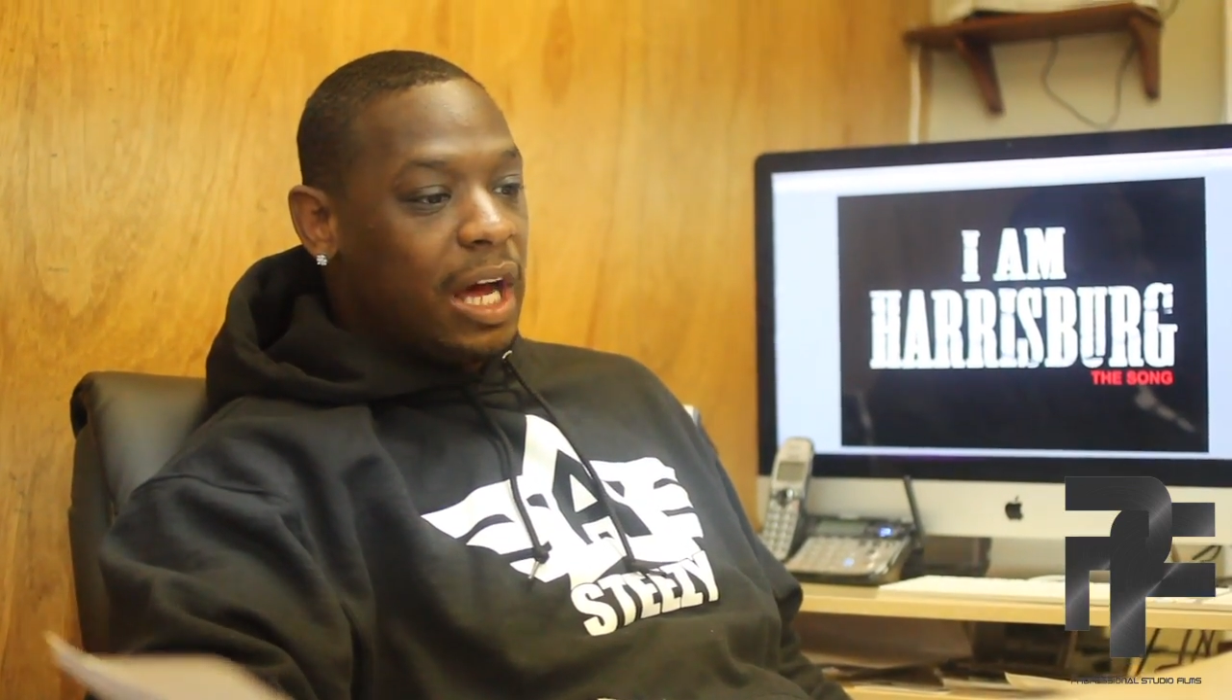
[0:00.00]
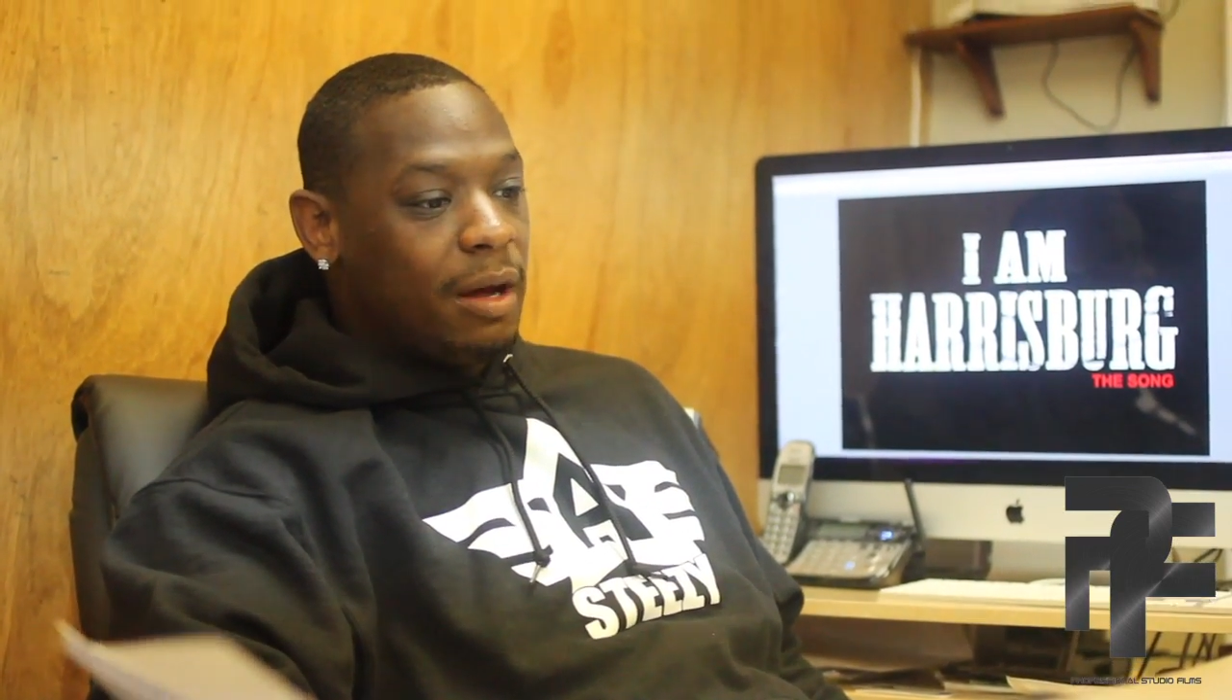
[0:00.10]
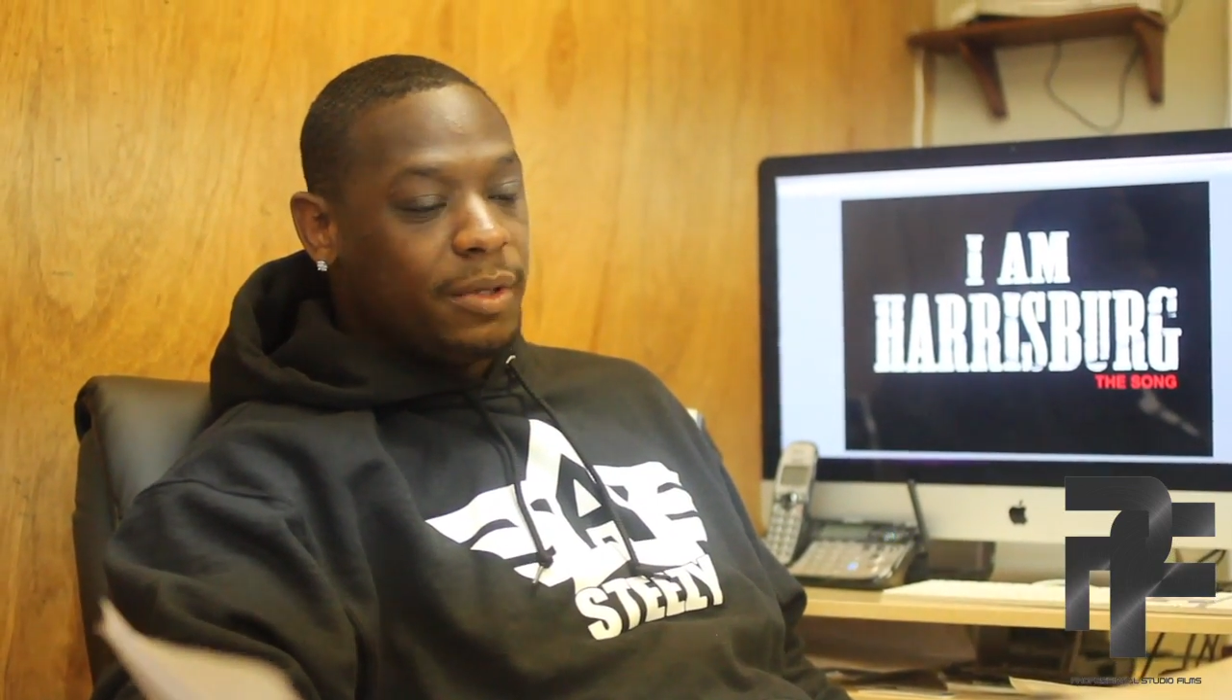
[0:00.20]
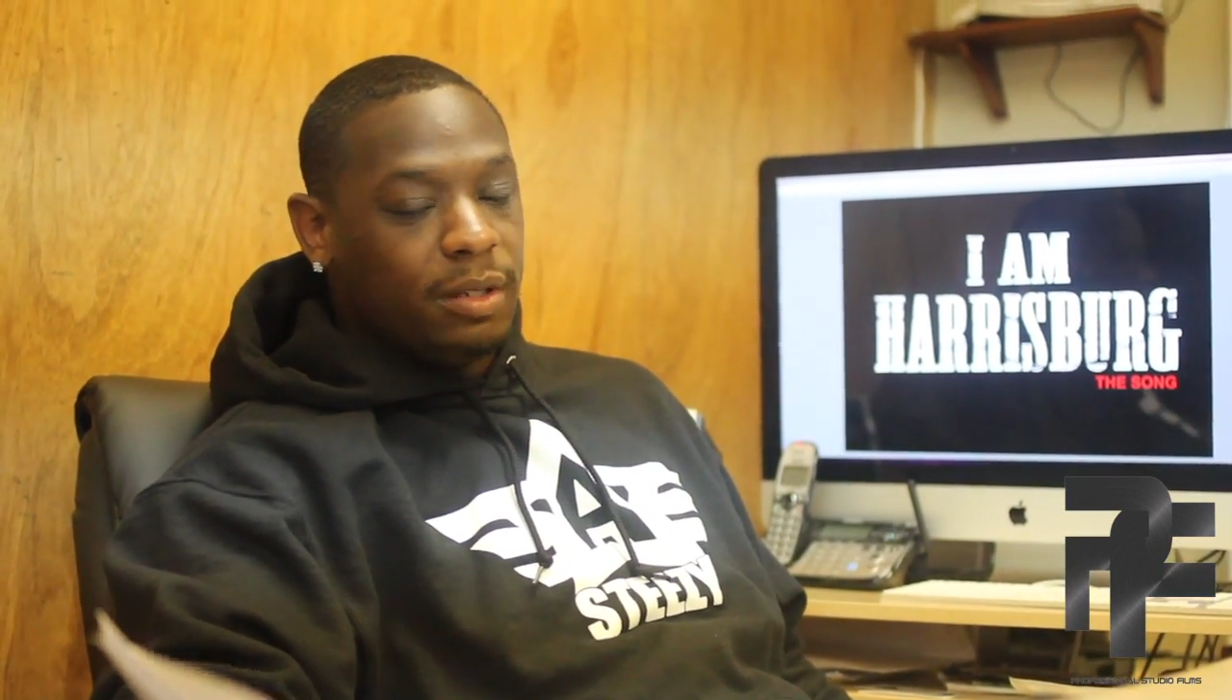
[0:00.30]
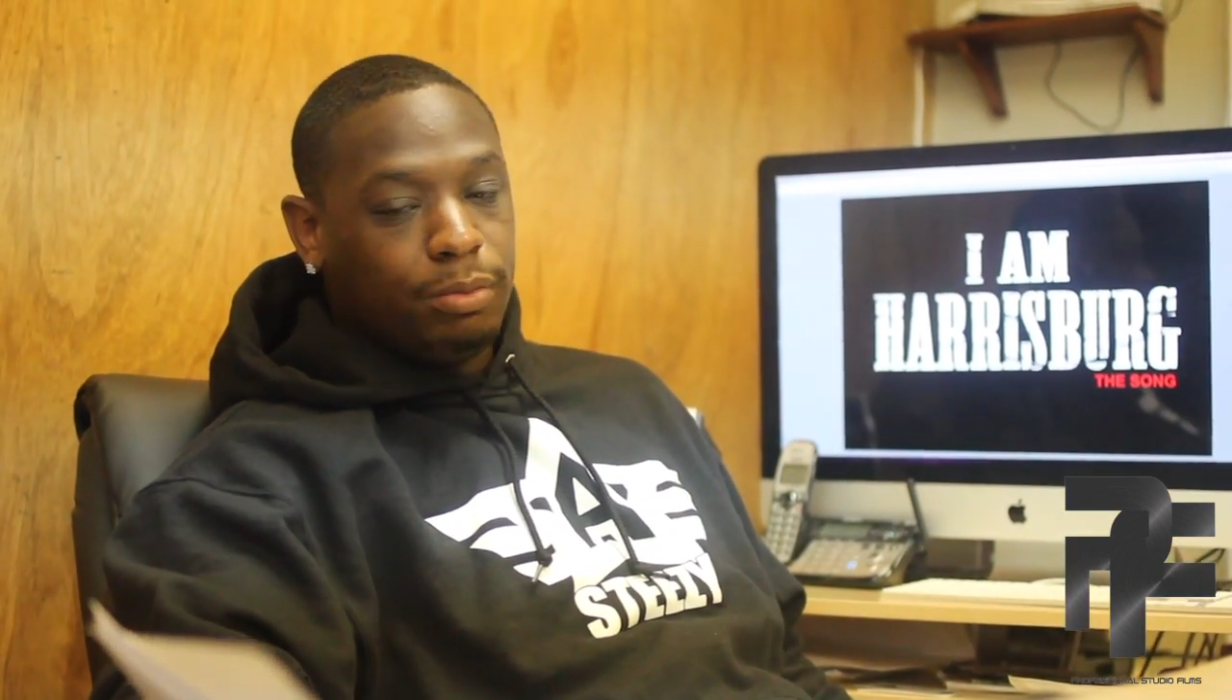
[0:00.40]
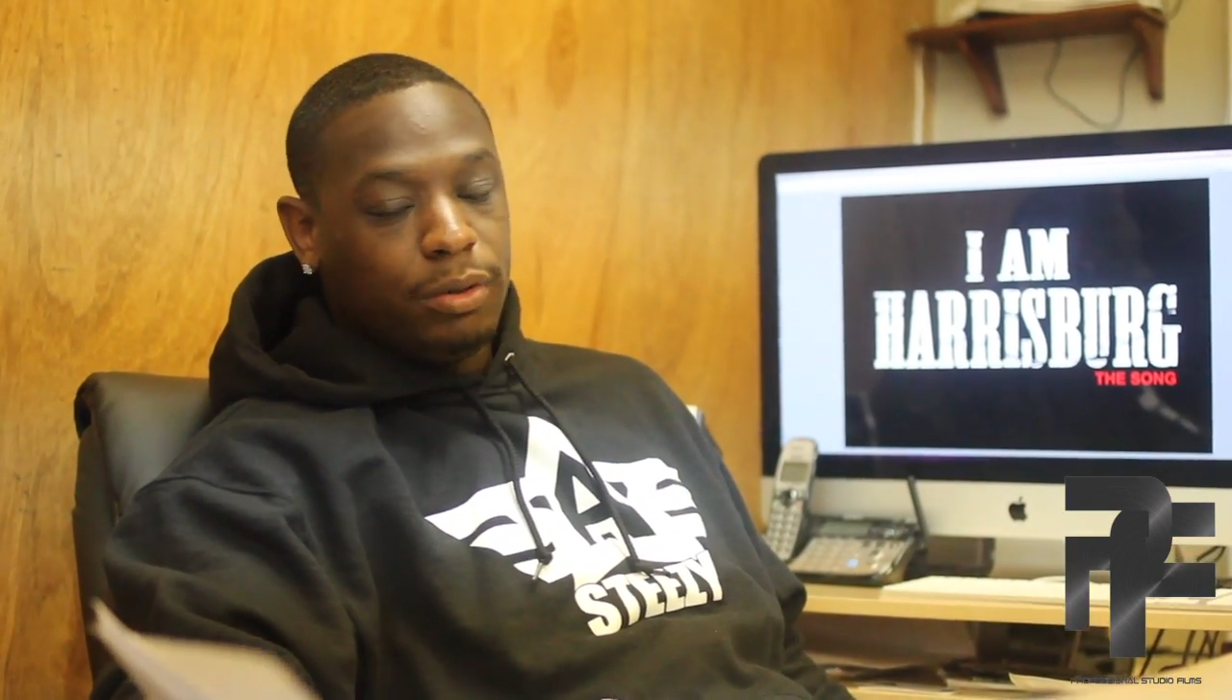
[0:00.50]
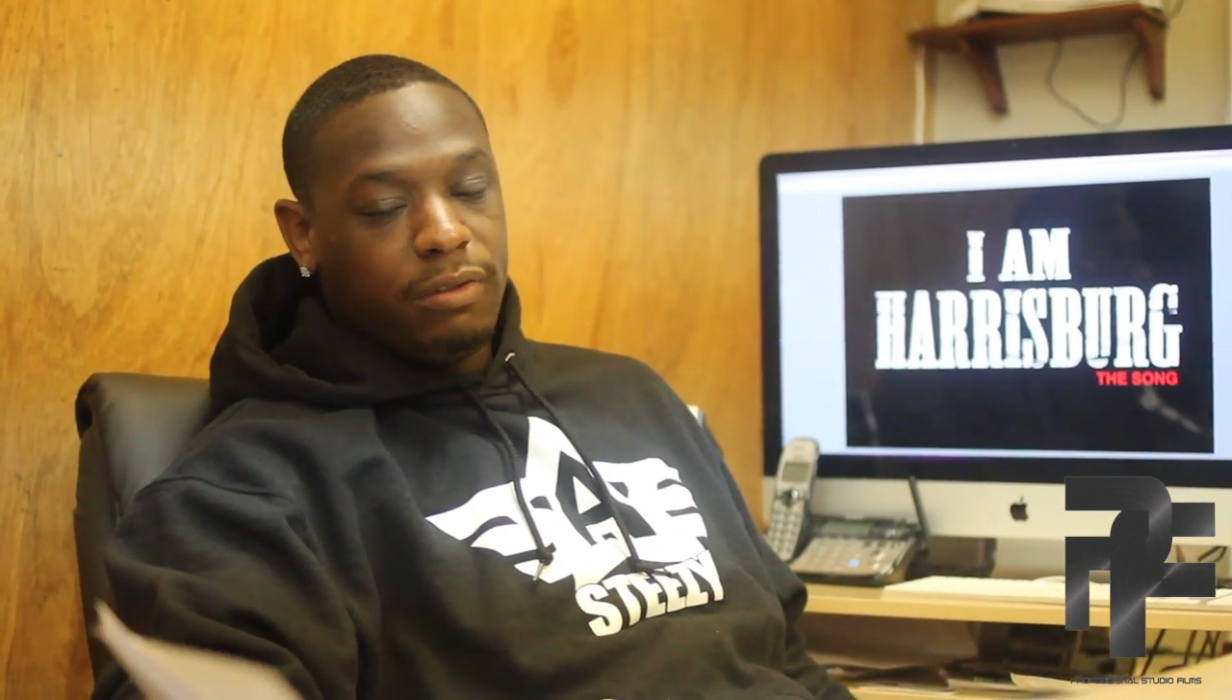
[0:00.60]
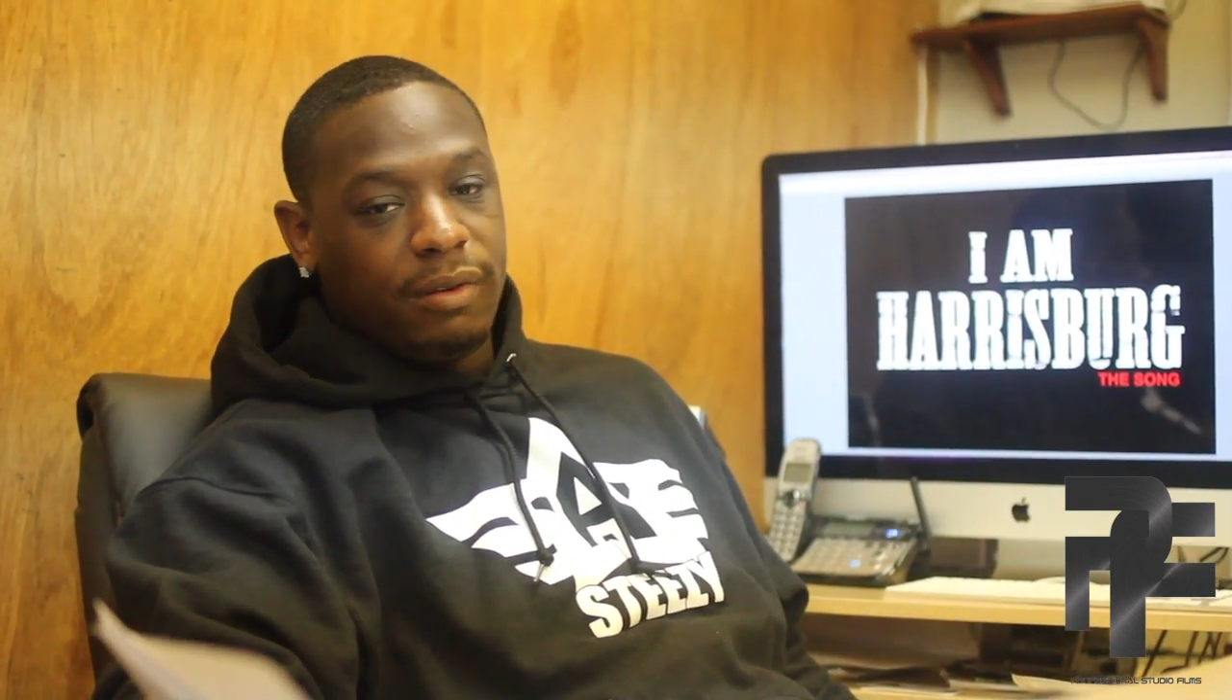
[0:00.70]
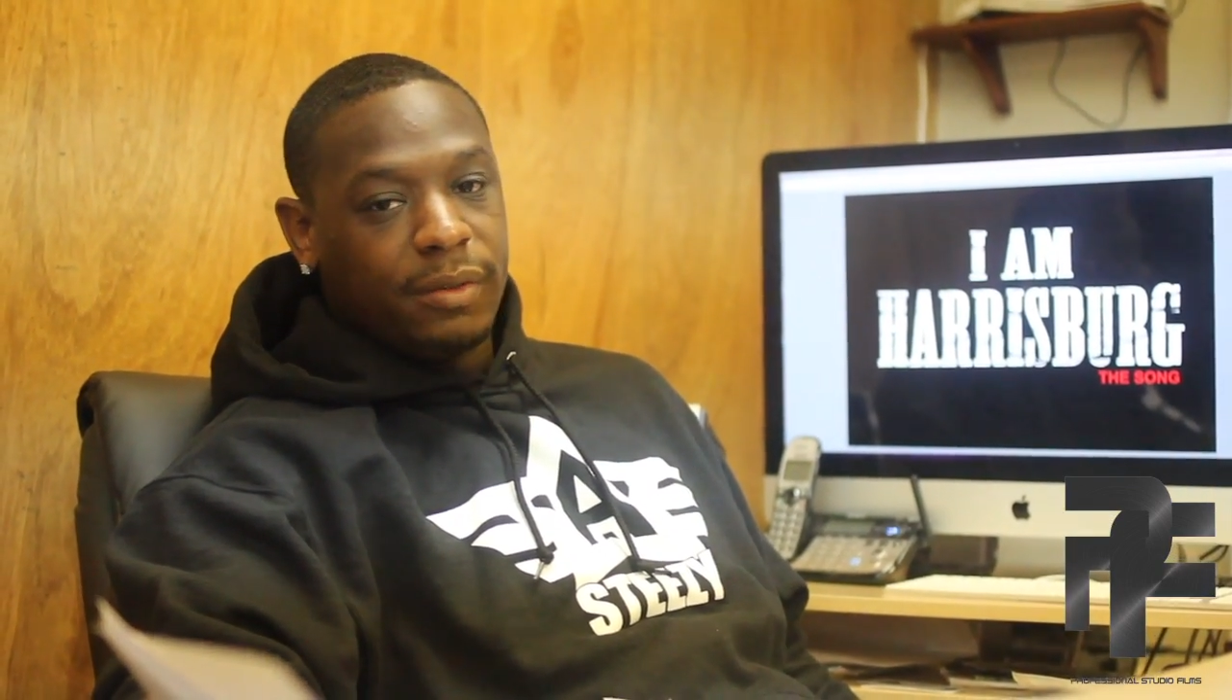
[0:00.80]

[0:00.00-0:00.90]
I'm in the booth,